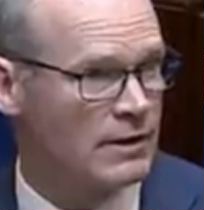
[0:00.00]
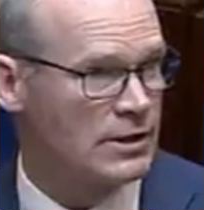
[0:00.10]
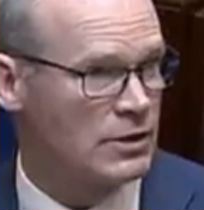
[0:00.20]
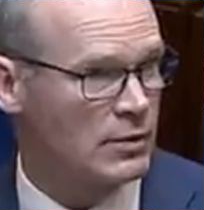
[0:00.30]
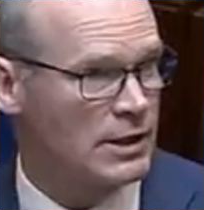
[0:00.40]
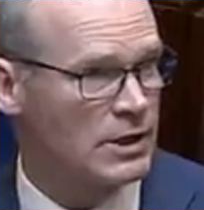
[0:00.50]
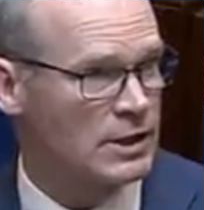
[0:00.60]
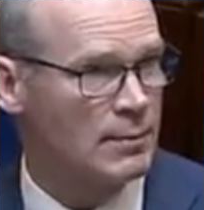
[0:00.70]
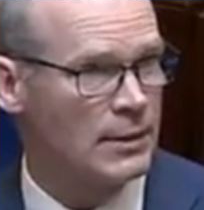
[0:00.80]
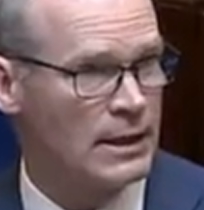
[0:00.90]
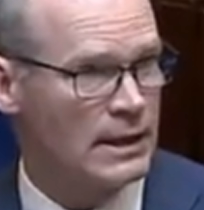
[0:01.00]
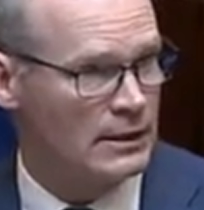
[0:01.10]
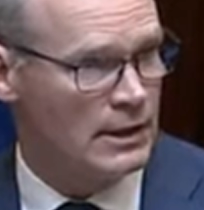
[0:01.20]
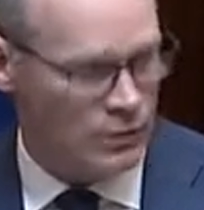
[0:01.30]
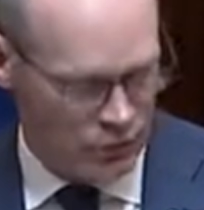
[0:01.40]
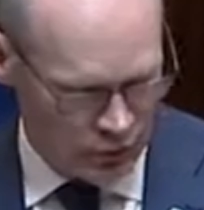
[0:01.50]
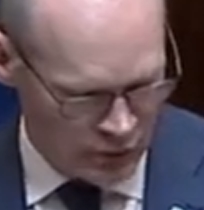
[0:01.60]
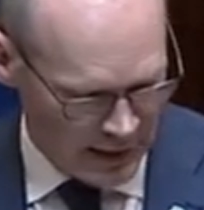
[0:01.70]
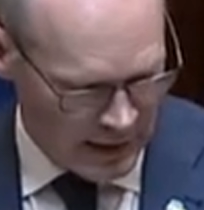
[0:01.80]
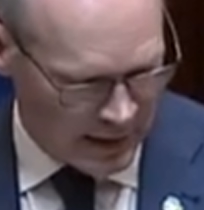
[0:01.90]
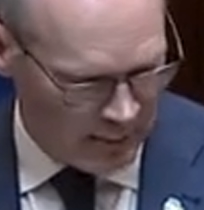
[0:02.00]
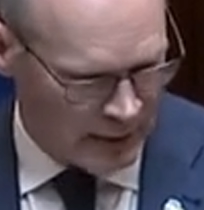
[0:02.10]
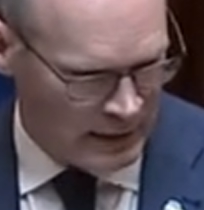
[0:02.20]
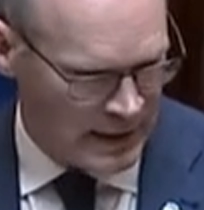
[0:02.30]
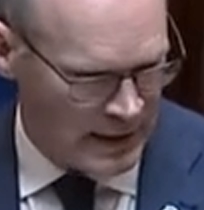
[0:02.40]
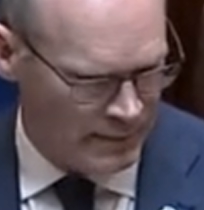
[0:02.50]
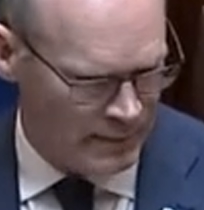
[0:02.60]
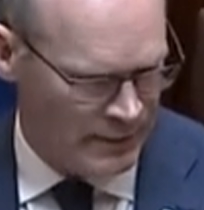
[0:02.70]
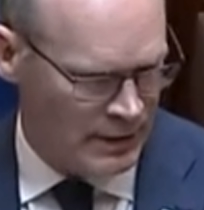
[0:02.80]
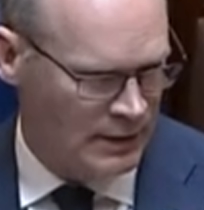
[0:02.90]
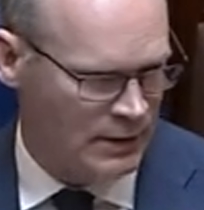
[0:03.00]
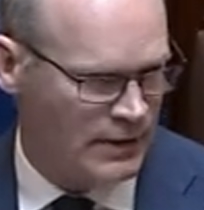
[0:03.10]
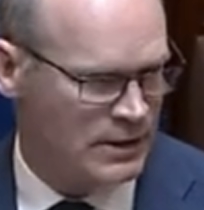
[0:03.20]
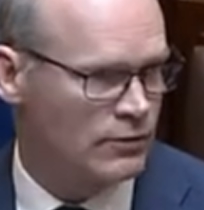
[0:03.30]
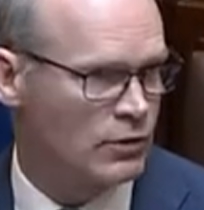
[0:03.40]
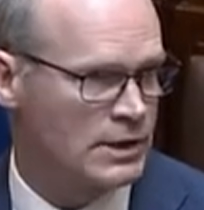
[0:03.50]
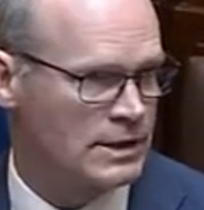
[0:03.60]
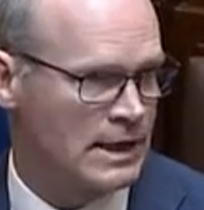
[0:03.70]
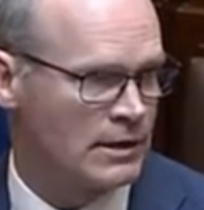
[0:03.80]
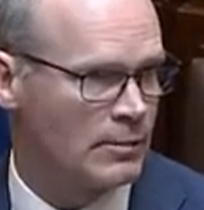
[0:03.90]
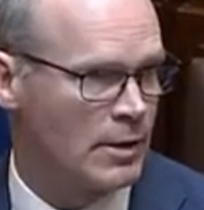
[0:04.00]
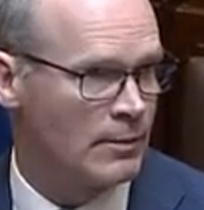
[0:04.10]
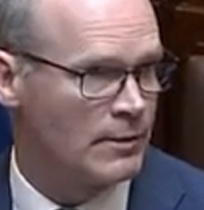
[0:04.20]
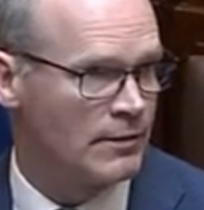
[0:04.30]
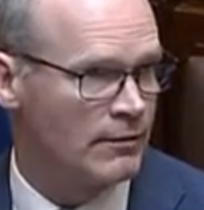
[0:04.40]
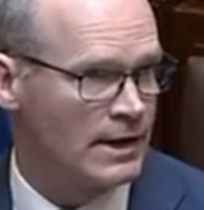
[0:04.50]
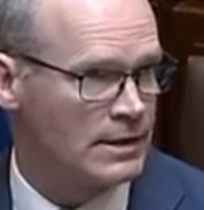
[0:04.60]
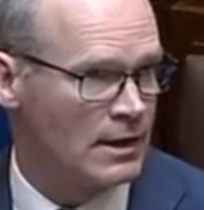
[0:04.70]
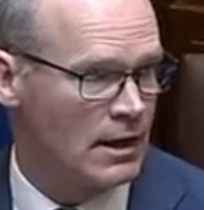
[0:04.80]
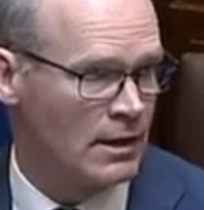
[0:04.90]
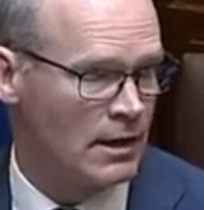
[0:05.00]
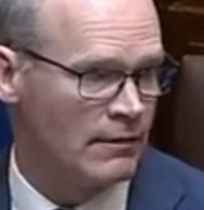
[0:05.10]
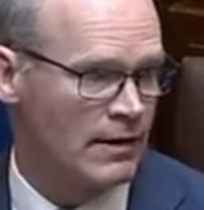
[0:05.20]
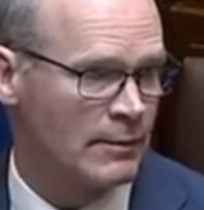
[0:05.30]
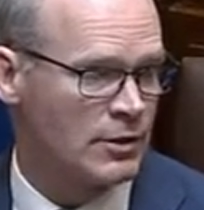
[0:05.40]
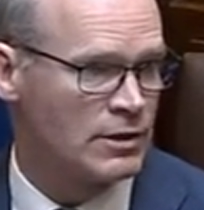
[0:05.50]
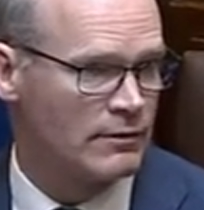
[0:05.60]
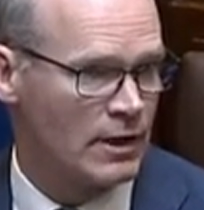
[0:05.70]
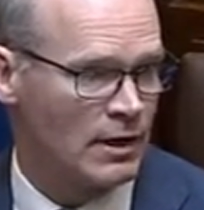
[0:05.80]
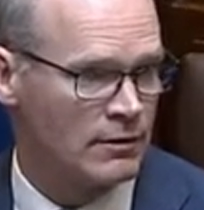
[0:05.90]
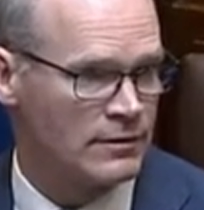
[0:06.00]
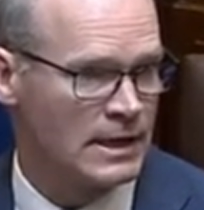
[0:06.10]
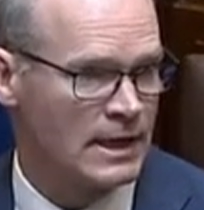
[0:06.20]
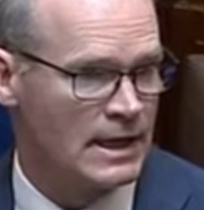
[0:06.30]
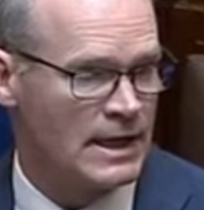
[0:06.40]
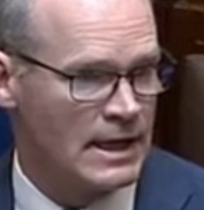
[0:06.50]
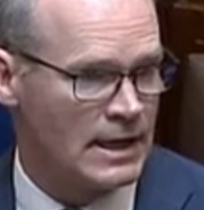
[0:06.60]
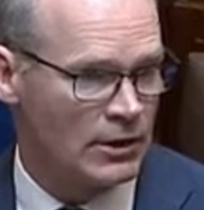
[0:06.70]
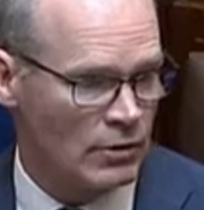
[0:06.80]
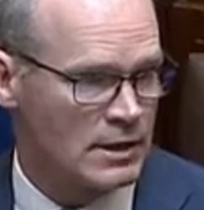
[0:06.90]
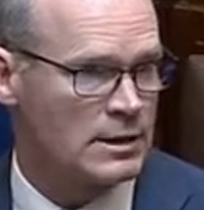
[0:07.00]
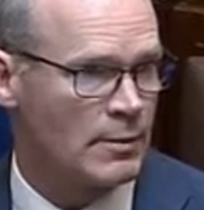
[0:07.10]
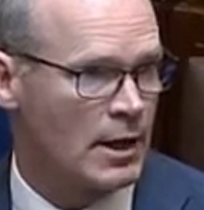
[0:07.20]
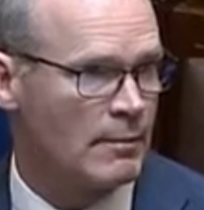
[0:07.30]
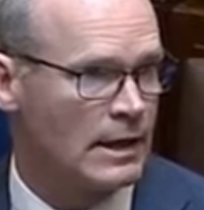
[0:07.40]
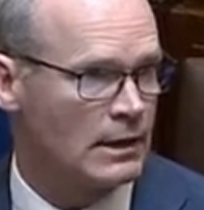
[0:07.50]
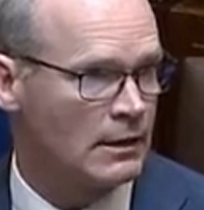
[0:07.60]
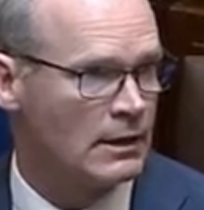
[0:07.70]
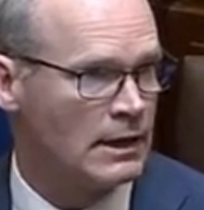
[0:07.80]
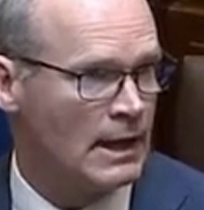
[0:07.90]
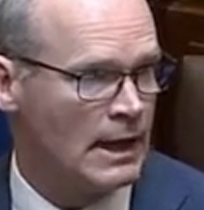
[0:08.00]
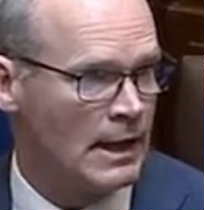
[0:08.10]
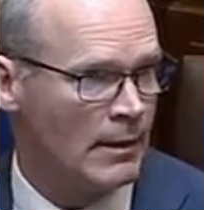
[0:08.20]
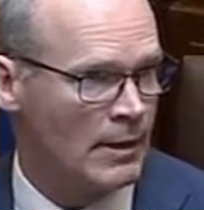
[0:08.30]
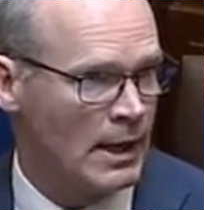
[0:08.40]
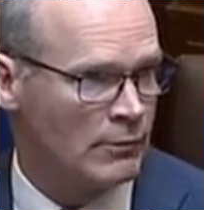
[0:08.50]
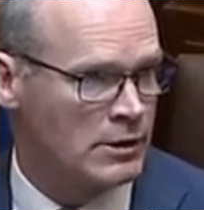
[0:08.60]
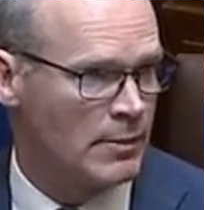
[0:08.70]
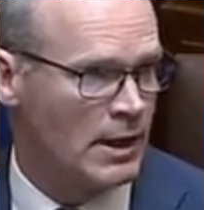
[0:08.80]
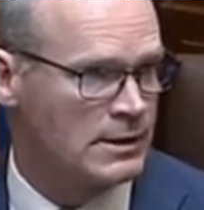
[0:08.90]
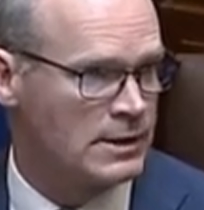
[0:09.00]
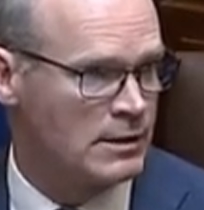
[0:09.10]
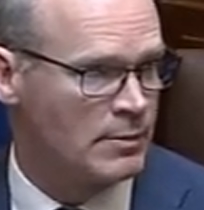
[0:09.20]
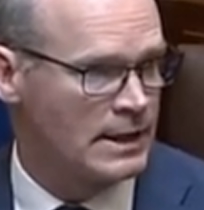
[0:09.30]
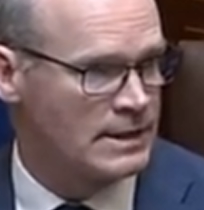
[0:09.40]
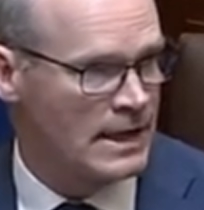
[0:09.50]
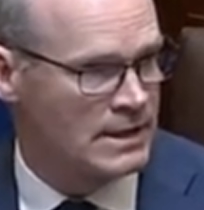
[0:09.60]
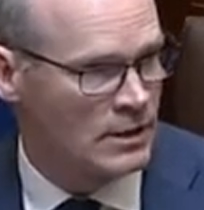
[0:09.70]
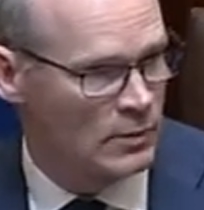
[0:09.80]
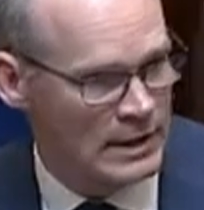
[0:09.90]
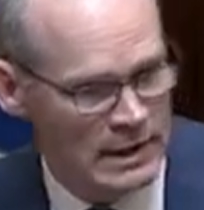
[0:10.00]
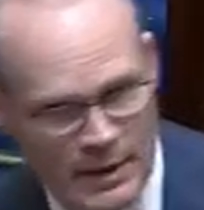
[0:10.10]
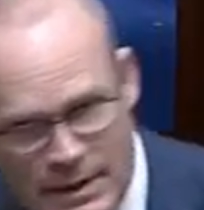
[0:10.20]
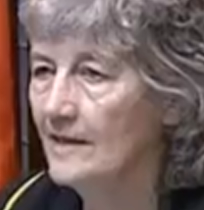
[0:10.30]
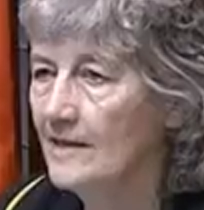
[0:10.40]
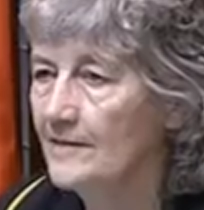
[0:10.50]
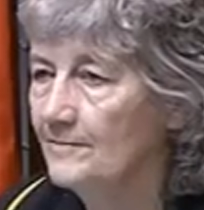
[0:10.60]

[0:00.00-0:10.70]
situation, Deputy, in truth, but the Defence Forces and the Department of Defence are very much involved in a cross-departmental response that's being assessed on a weekly basis.